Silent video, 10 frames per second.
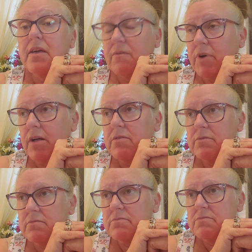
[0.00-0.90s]
Well,
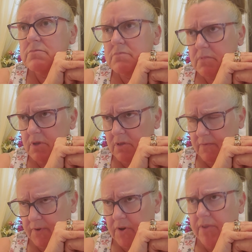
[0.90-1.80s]
you'll
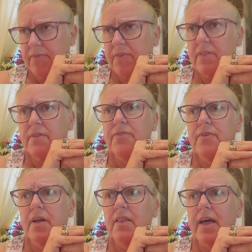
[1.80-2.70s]
have already seen the
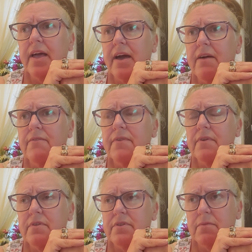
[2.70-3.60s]
sale I have
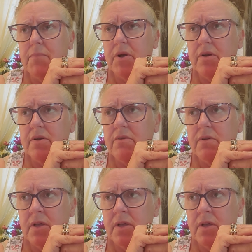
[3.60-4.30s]
tomorrow,